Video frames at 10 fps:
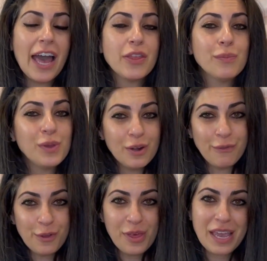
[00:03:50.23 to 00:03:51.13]
And the
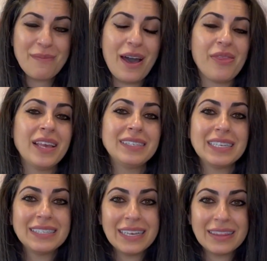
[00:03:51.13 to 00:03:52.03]
beautiful thing about this
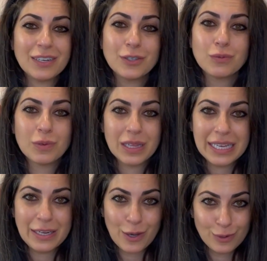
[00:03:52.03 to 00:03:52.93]
is that there's
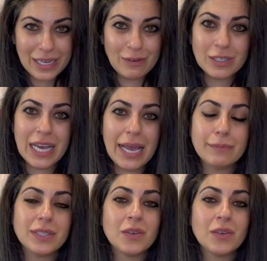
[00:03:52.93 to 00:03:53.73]
really no downtime.